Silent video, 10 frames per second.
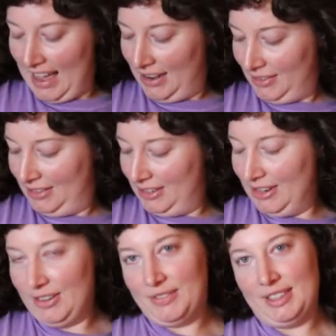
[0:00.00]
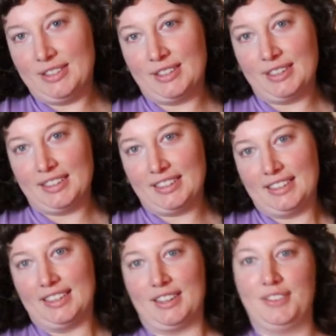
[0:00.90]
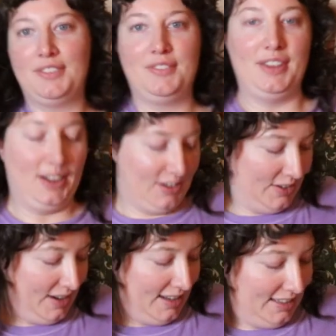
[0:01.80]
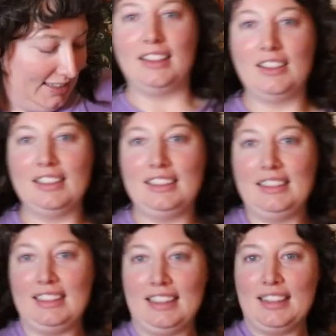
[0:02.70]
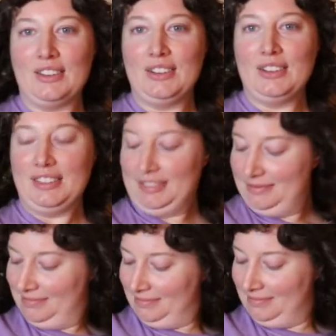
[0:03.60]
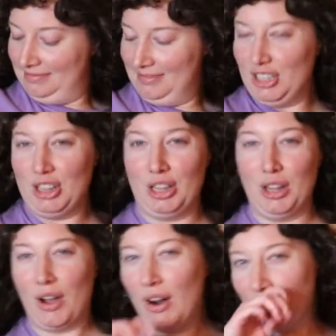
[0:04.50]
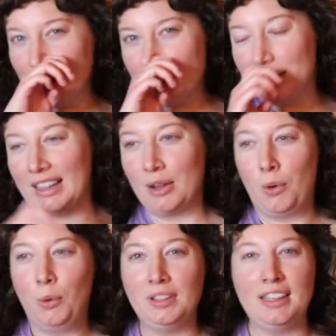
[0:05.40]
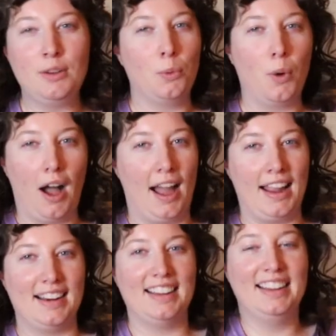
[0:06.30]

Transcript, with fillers: I don't know if these are gonna fit correctly. They look a little large, but like only wide.